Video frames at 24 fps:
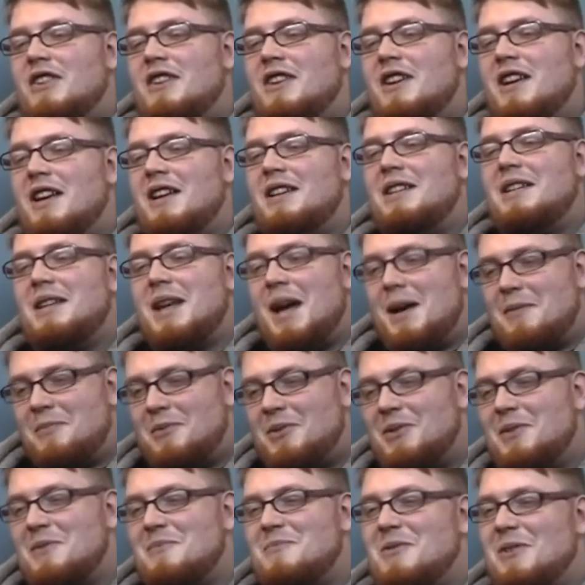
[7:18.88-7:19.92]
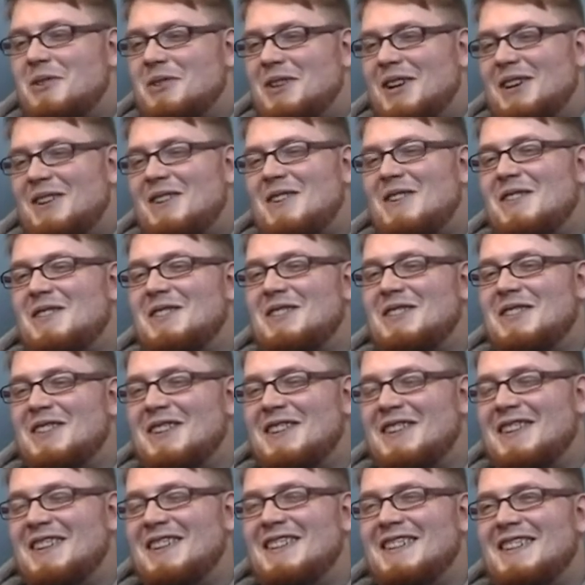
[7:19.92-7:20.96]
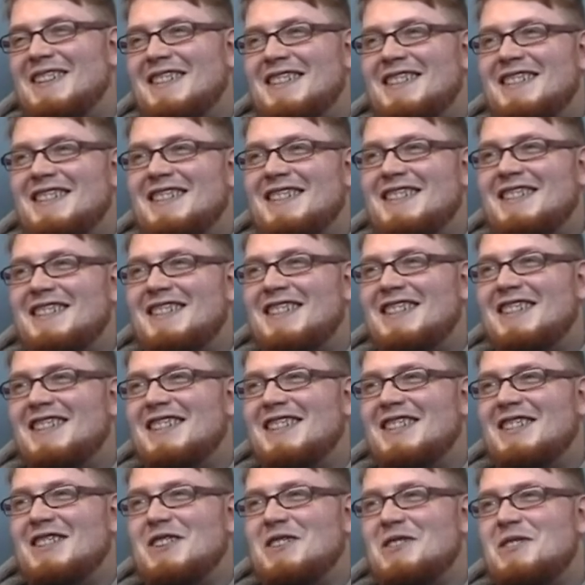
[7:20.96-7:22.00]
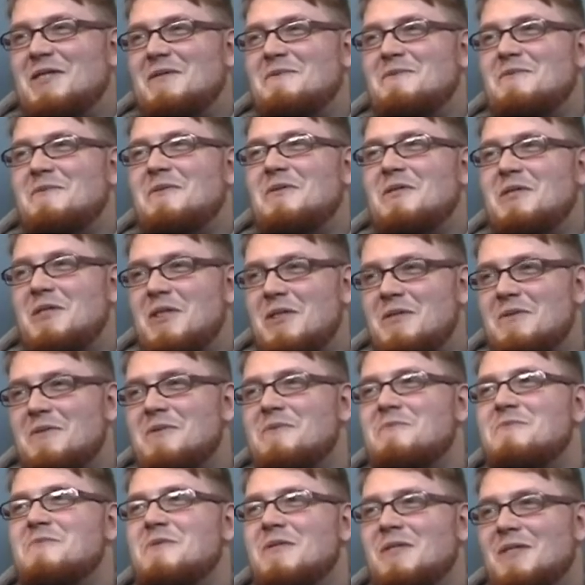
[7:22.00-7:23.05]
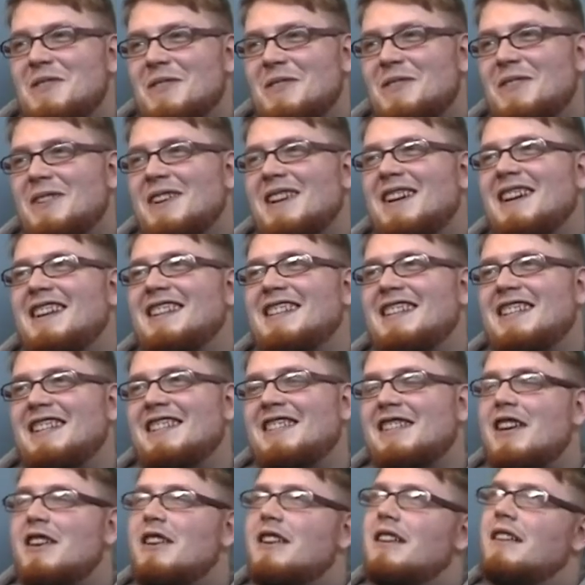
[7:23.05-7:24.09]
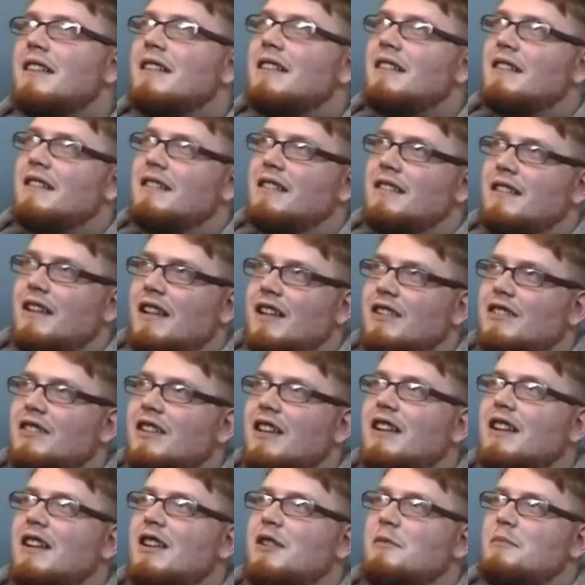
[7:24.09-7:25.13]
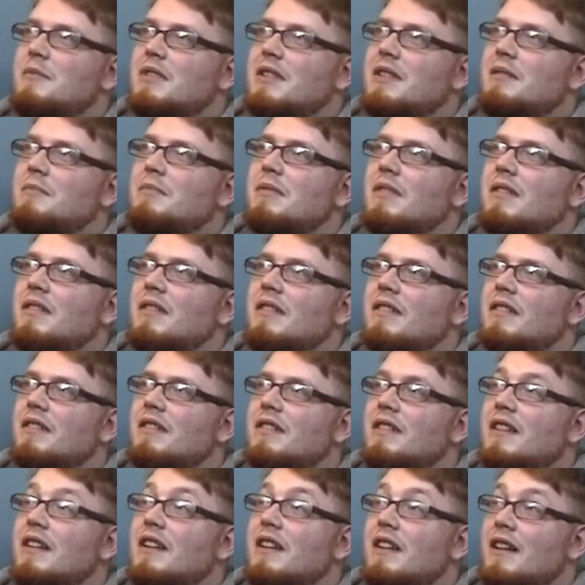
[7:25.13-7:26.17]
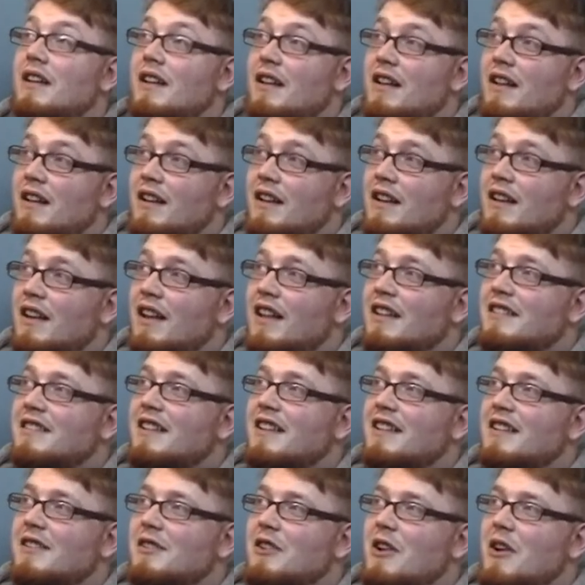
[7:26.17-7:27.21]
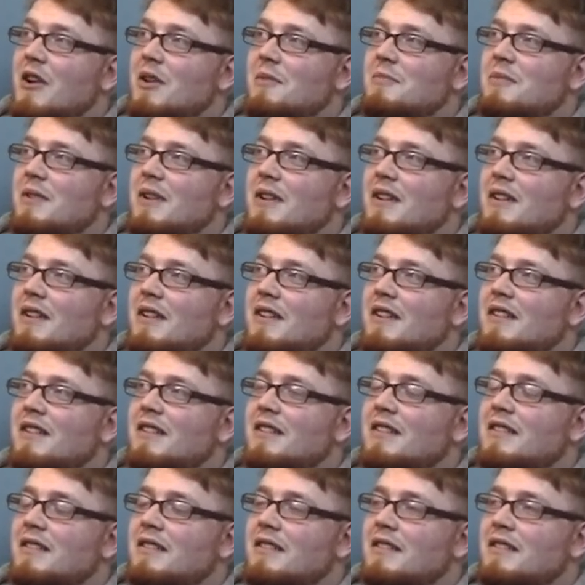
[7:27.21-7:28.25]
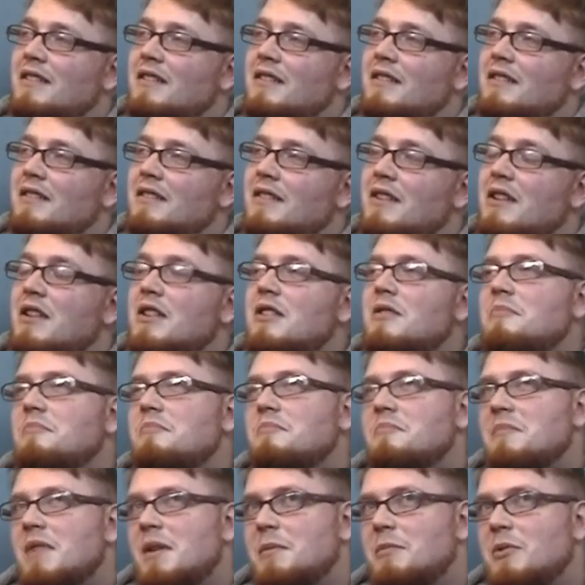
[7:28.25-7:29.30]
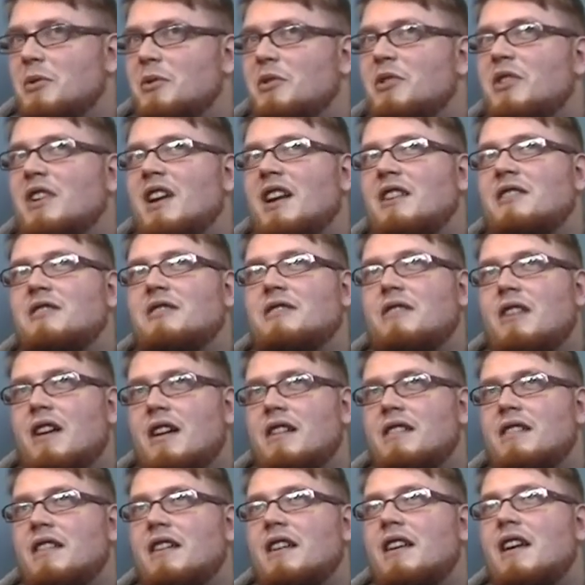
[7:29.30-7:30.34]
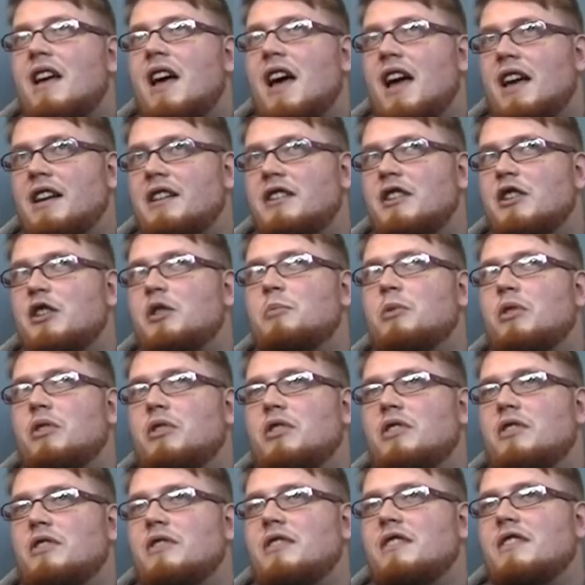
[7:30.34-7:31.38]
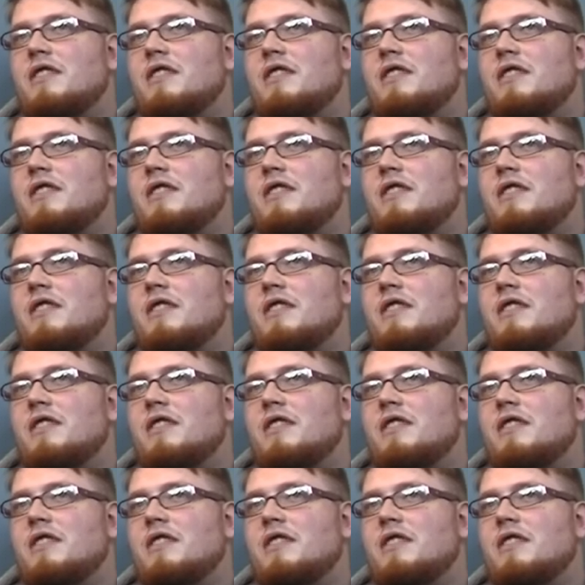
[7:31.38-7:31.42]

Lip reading: adapts the project constantly. He's always come up with new and wonderful ideas. Let's add a lemonade bowl. Let's add a car park. Maybe you should have Grant hiding in the bushes.